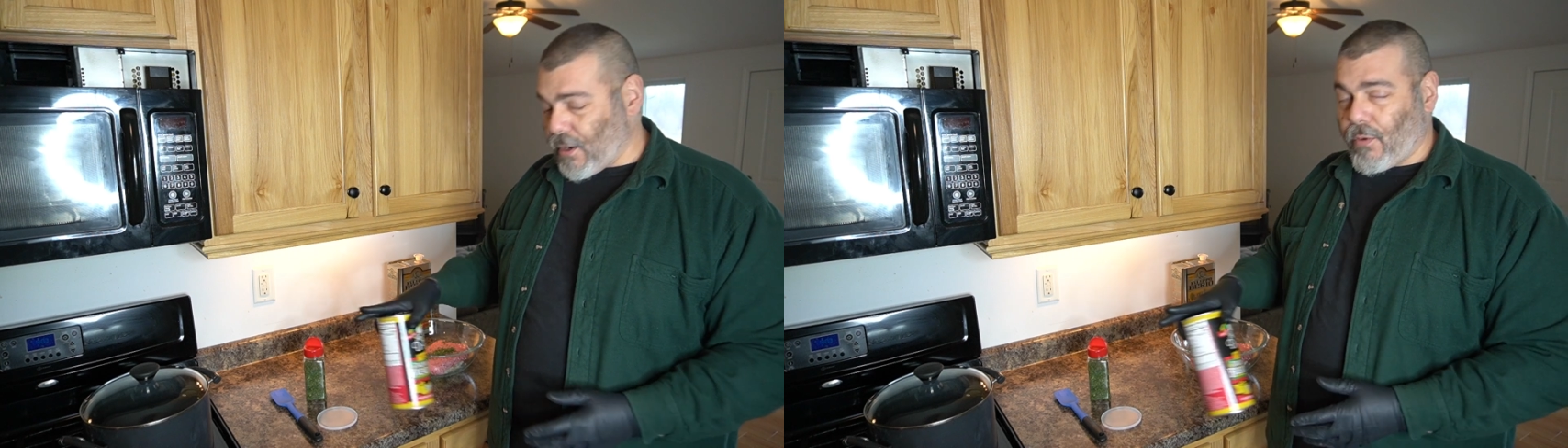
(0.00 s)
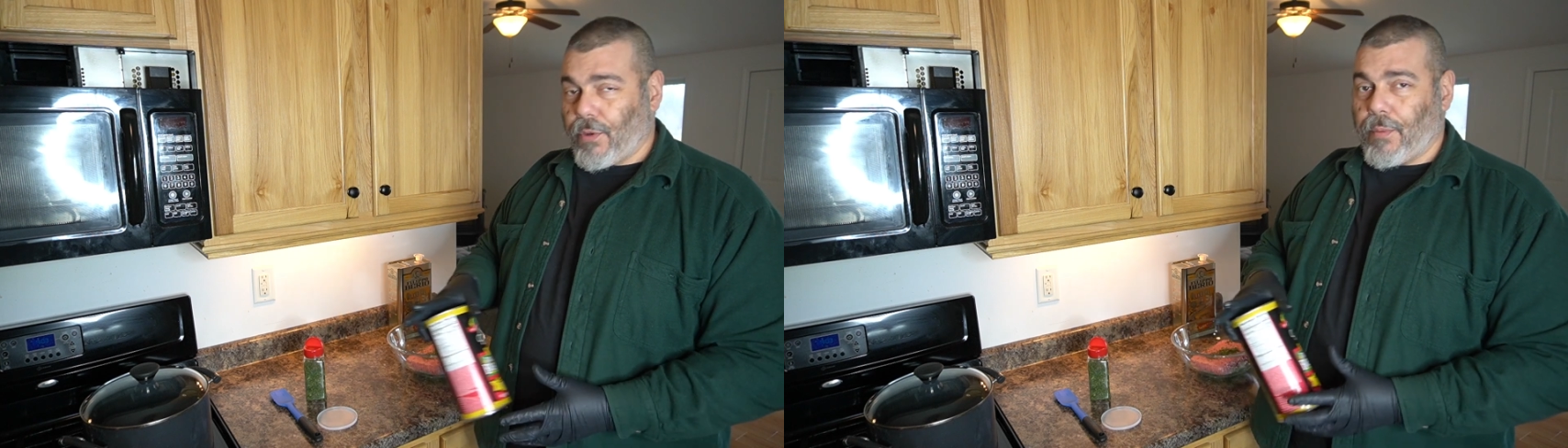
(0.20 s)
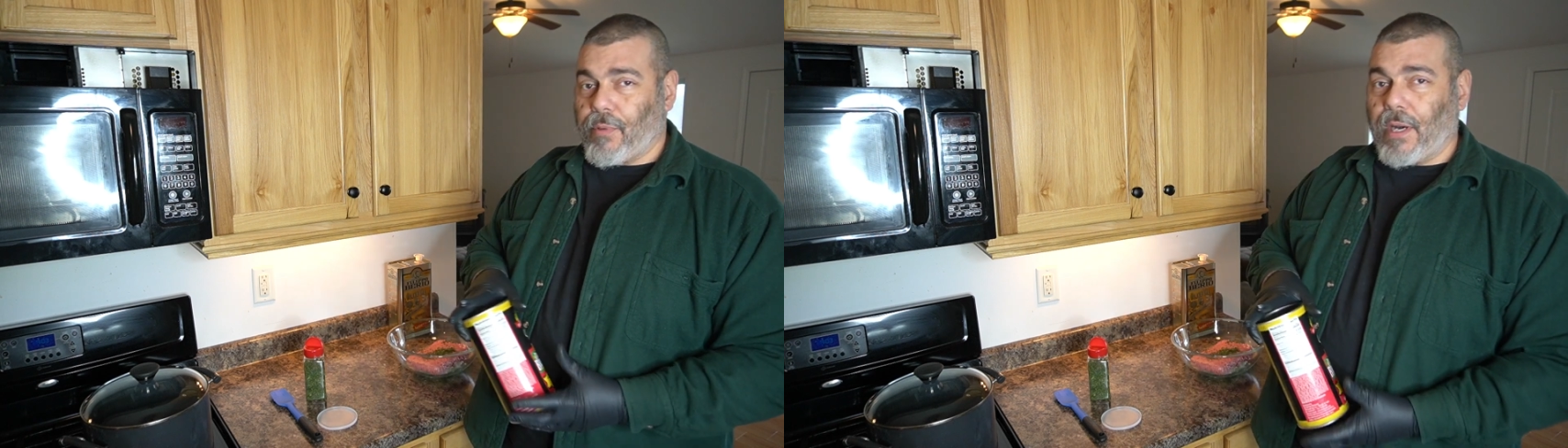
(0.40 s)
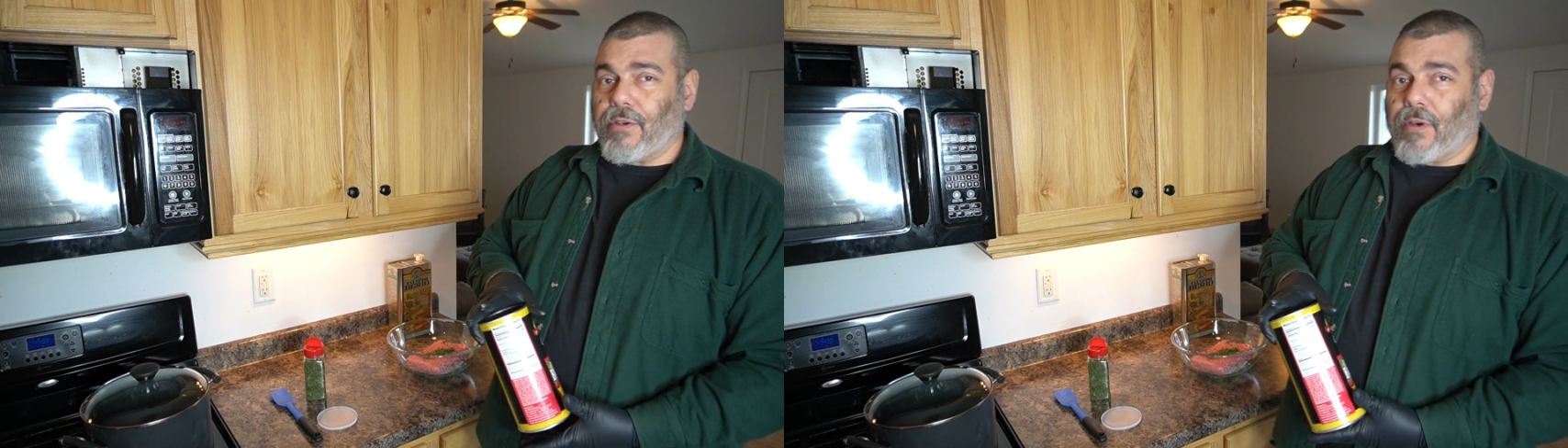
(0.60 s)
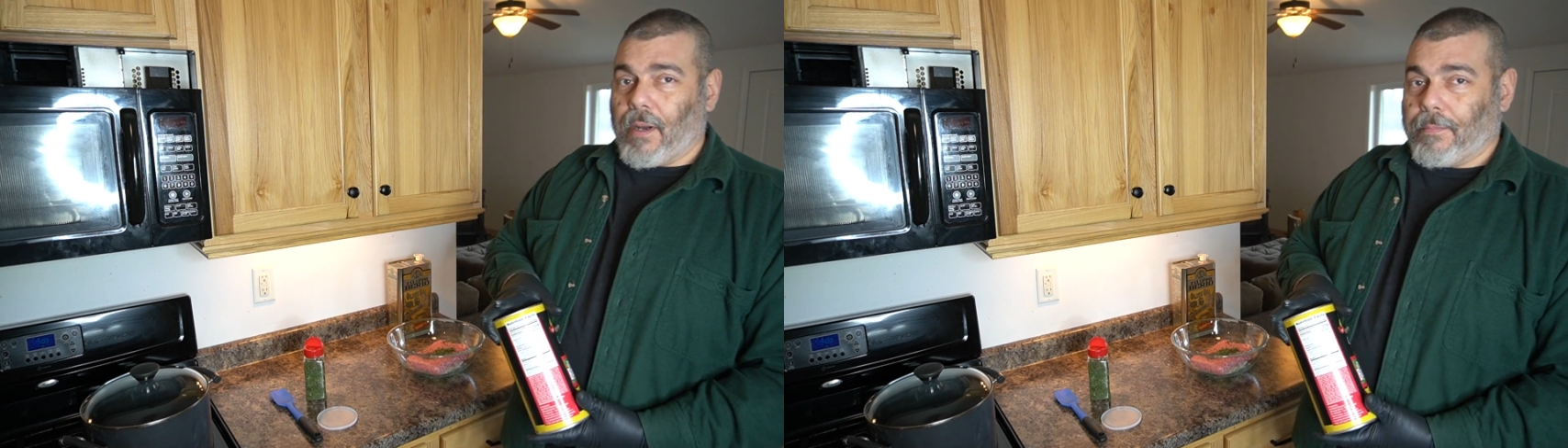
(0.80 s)
with the
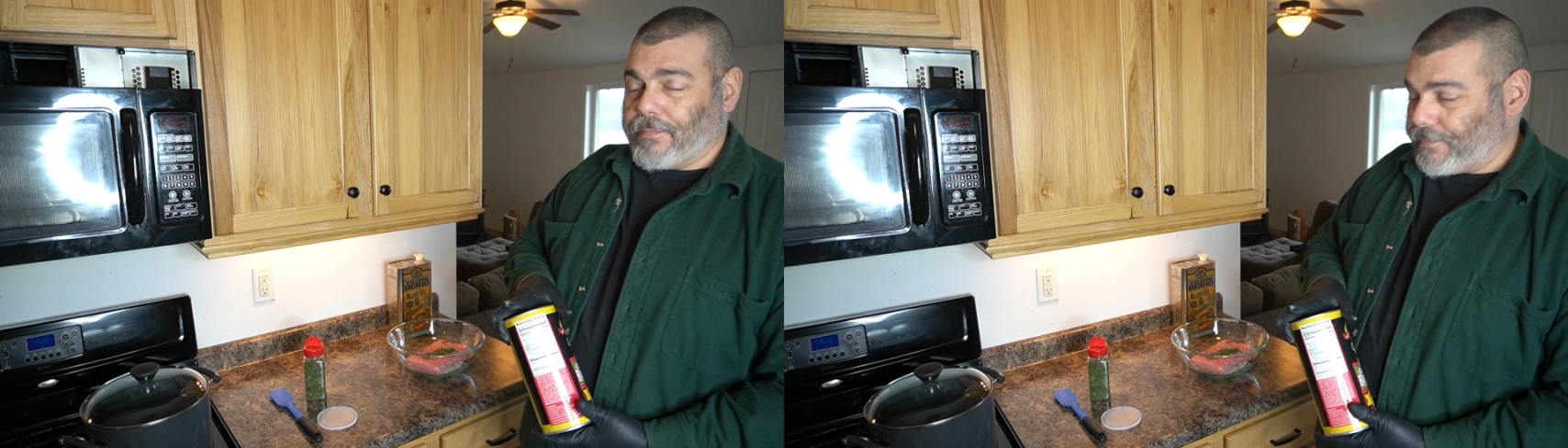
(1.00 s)
breadcrumb.